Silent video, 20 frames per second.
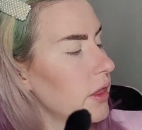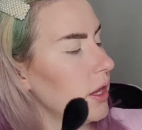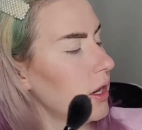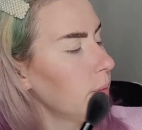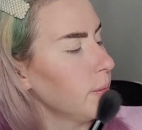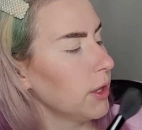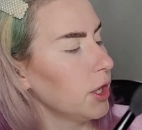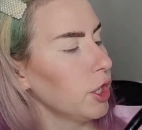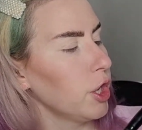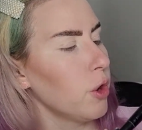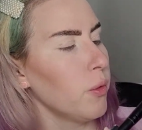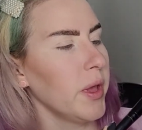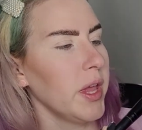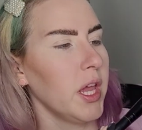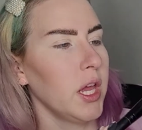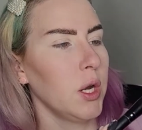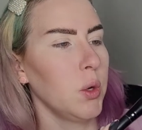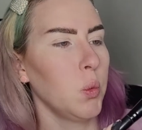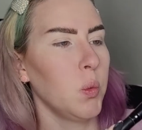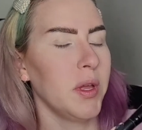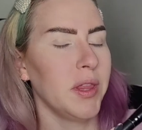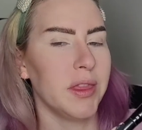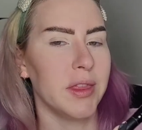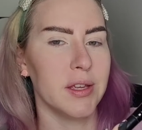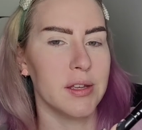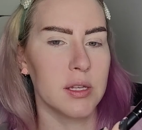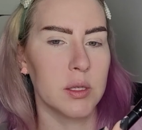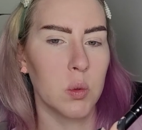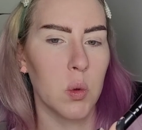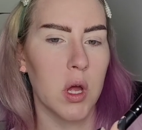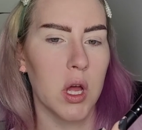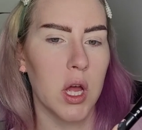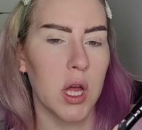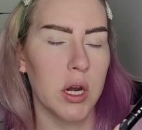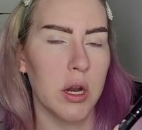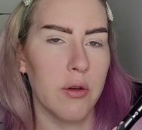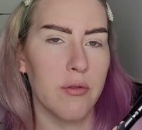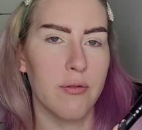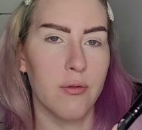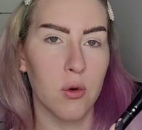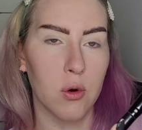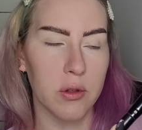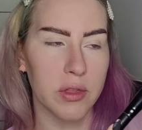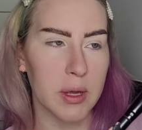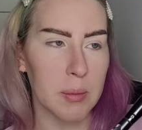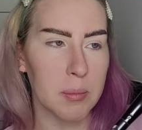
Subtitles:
then I'm going to go in with this one for the